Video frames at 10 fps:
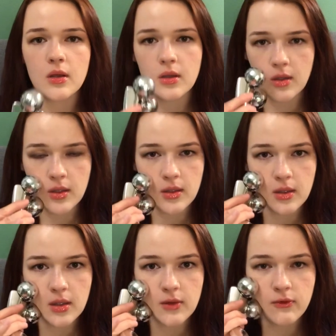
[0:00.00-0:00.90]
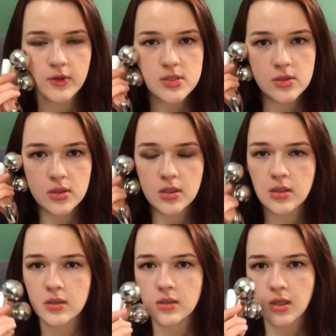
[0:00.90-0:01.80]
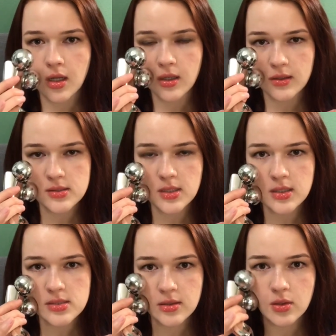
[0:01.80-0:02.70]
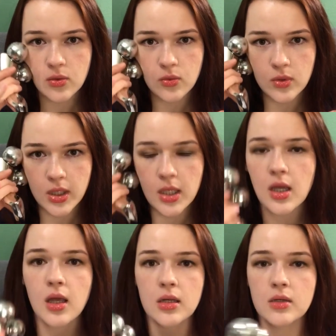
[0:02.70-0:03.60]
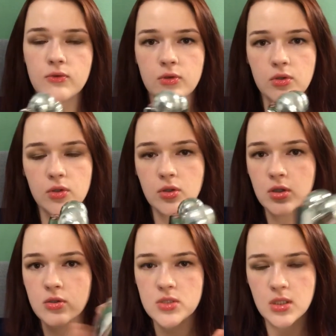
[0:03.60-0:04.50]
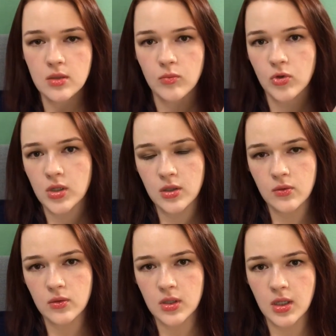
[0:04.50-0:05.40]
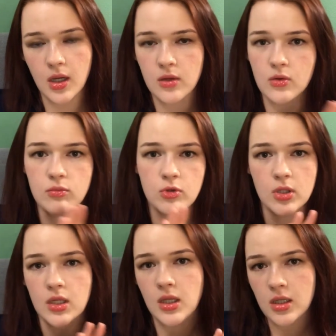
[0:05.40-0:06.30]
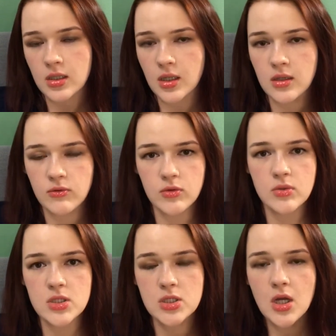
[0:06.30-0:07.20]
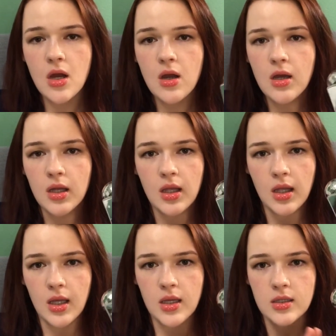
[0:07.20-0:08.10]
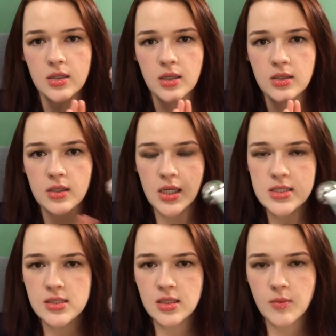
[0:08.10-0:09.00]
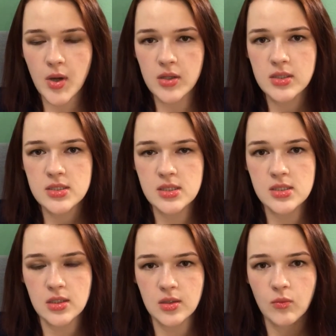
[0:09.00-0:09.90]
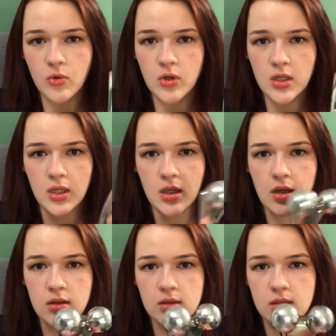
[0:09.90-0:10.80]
and it feels really good, and it's nice and cooling. And if you can use it morning or night, or morning and night if you wish. And the nice thing about this is in the morning,